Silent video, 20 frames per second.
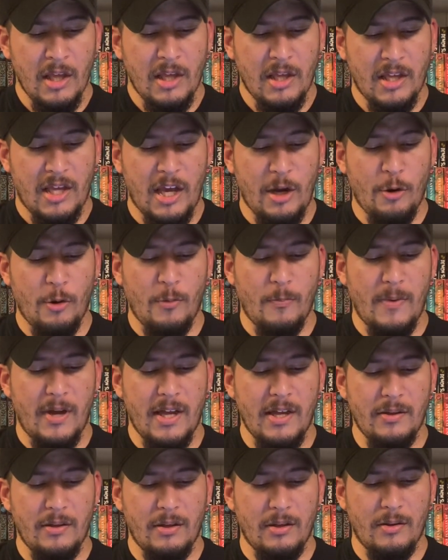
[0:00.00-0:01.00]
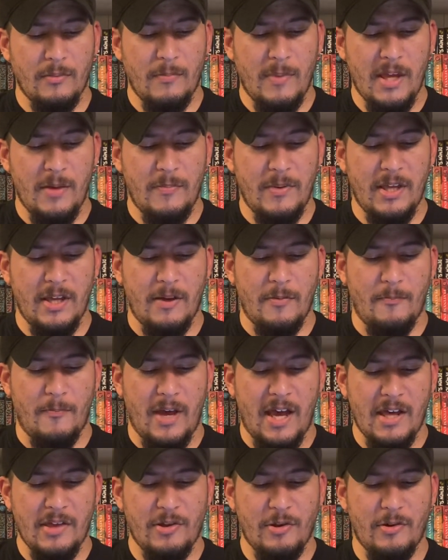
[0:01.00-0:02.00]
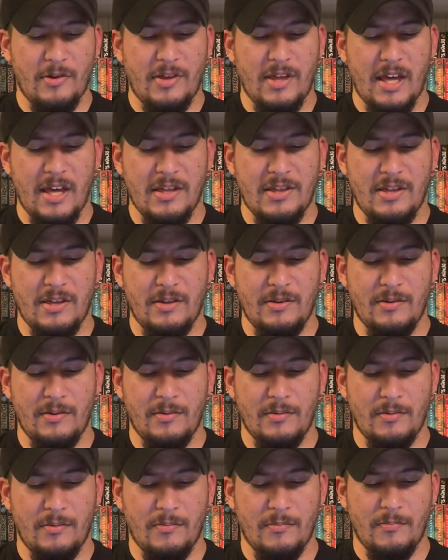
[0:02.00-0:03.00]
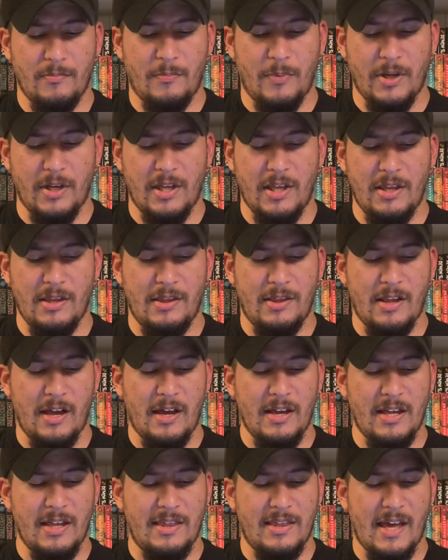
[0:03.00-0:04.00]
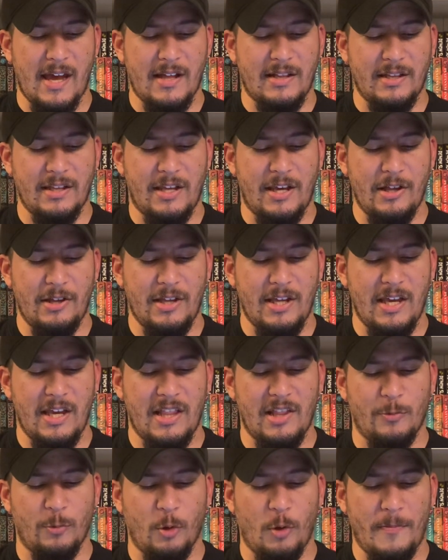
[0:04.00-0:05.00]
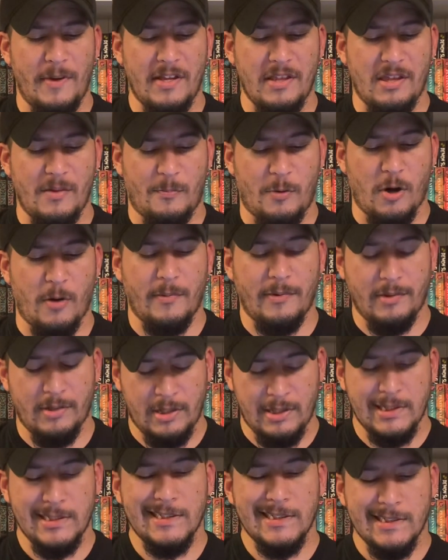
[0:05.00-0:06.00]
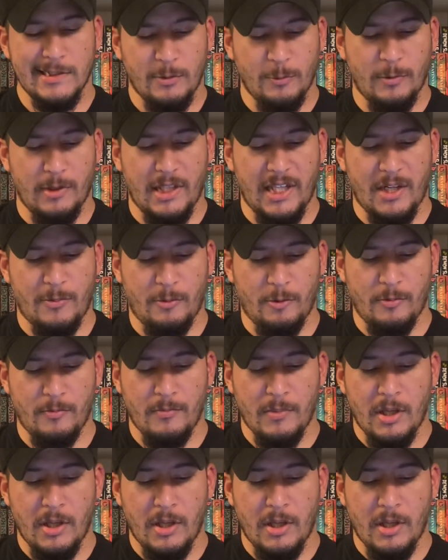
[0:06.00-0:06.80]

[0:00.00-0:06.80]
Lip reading: Garo may be a master assassin, but he's not exactly killing it in the romance department. Relatable.